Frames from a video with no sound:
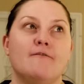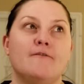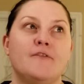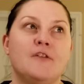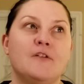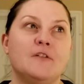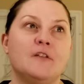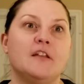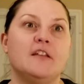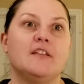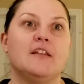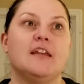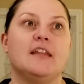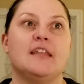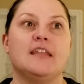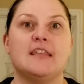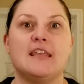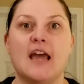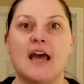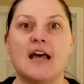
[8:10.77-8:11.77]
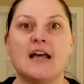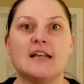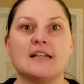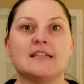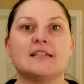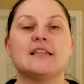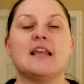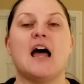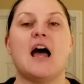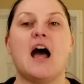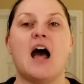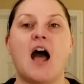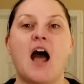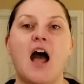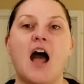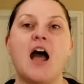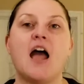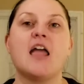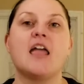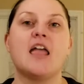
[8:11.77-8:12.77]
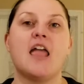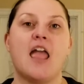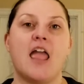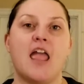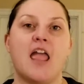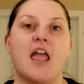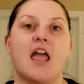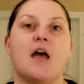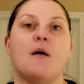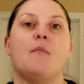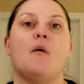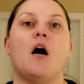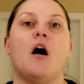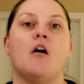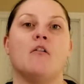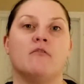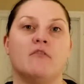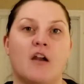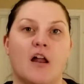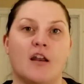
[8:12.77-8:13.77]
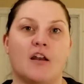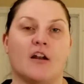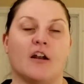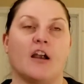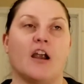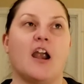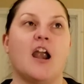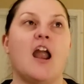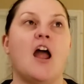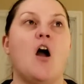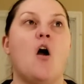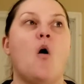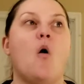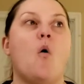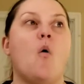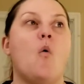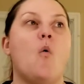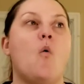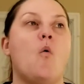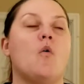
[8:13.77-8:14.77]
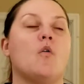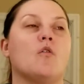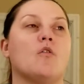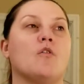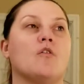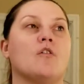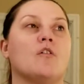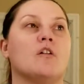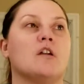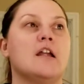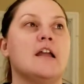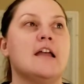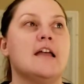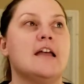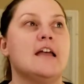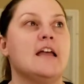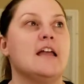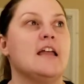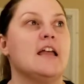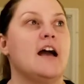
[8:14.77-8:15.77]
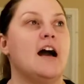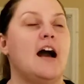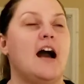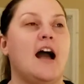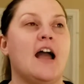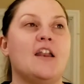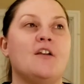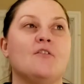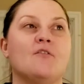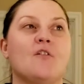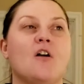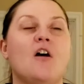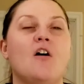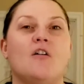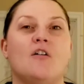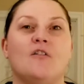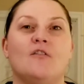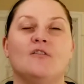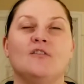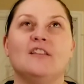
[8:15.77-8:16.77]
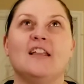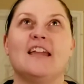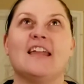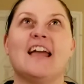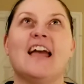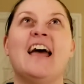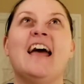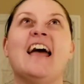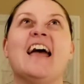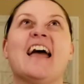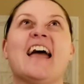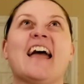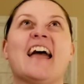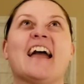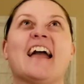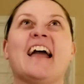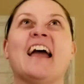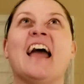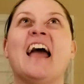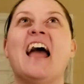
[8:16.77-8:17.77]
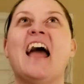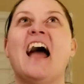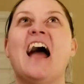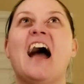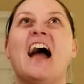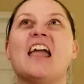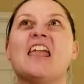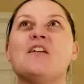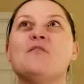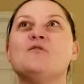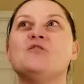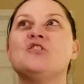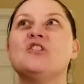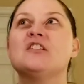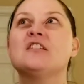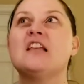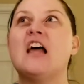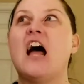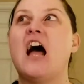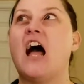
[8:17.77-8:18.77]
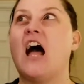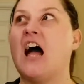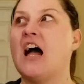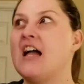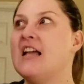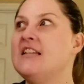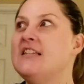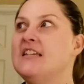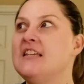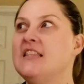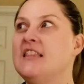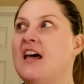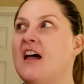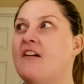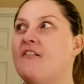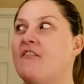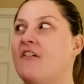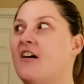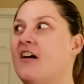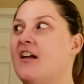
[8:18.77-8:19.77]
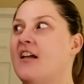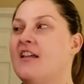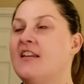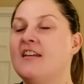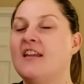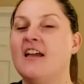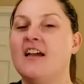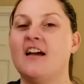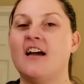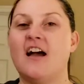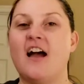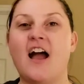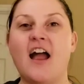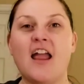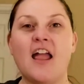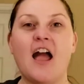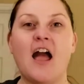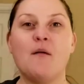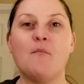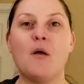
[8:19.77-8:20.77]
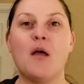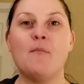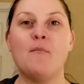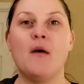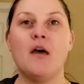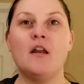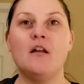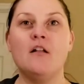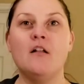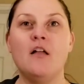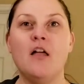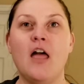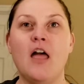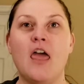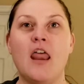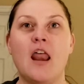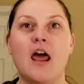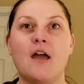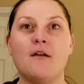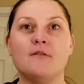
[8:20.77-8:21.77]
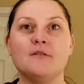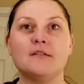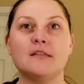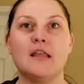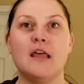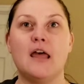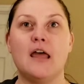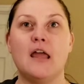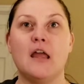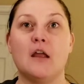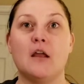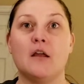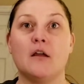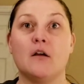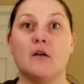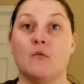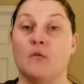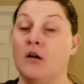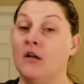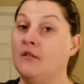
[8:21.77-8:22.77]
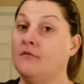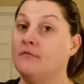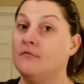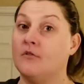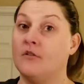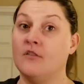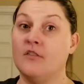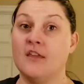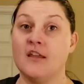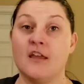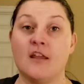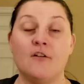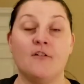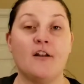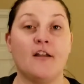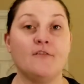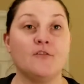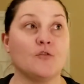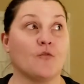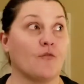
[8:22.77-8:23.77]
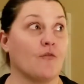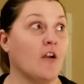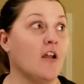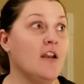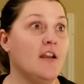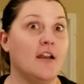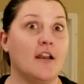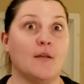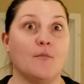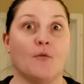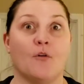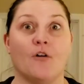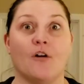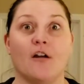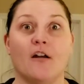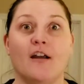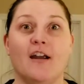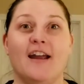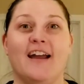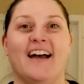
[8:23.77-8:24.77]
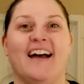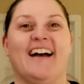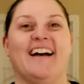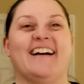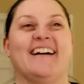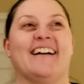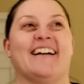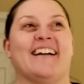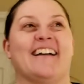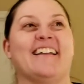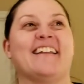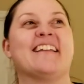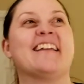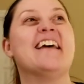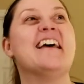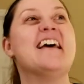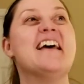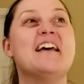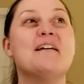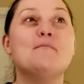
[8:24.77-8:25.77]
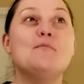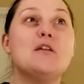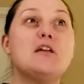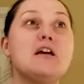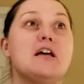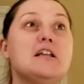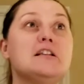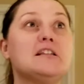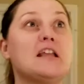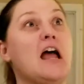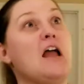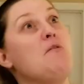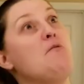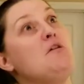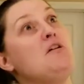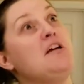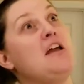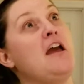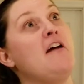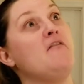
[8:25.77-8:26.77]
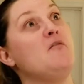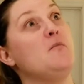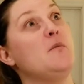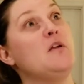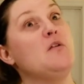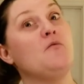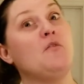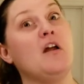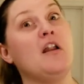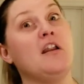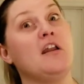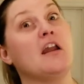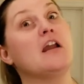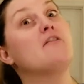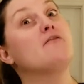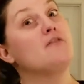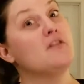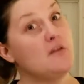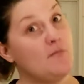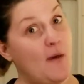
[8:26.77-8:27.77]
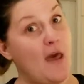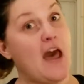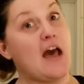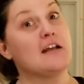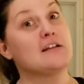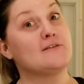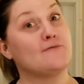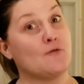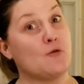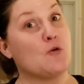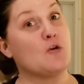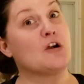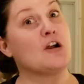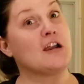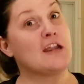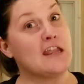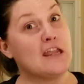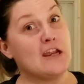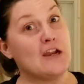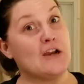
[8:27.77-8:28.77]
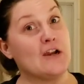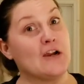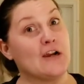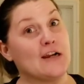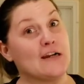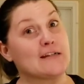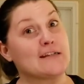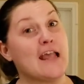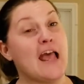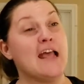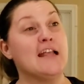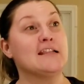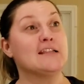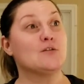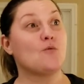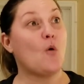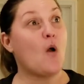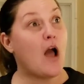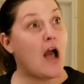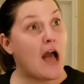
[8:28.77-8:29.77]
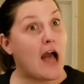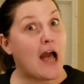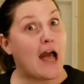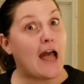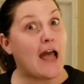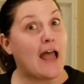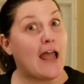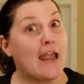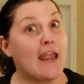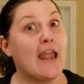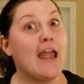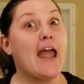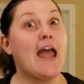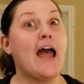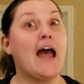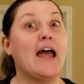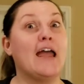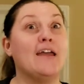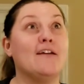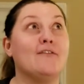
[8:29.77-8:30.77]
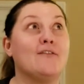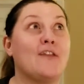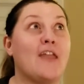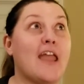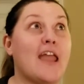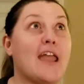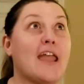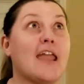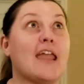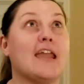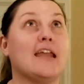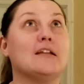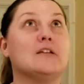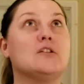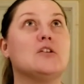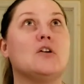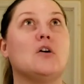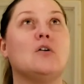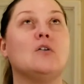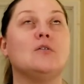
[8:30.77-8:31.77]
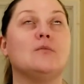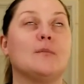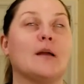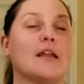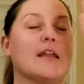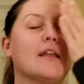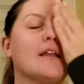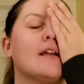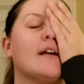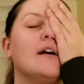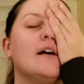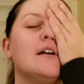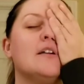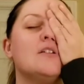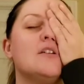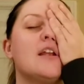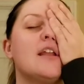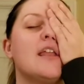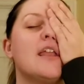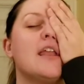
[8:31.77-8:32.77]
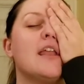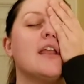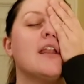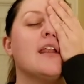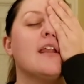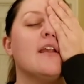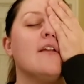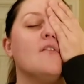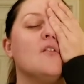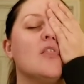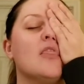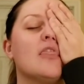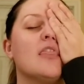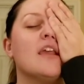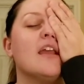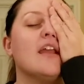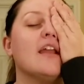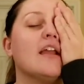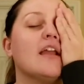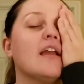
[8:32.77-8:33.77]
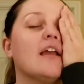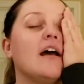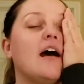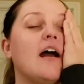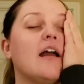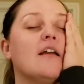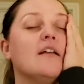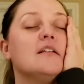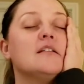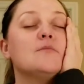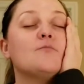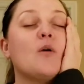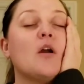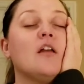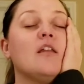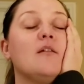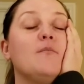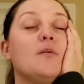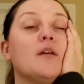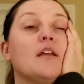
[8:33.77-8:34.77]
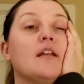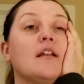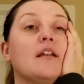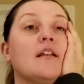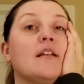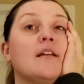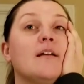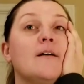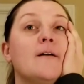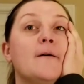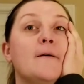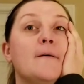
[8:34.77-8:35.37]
feeling like, yes, I am a runner, or I don't know, like it was just, I did that run, I got my medal, and I was like, well, good thing I don't have to run anymore because I really haven't been running for the past 4 years. Hence why I have gained, oh my gosh, I can't even think. It's probably been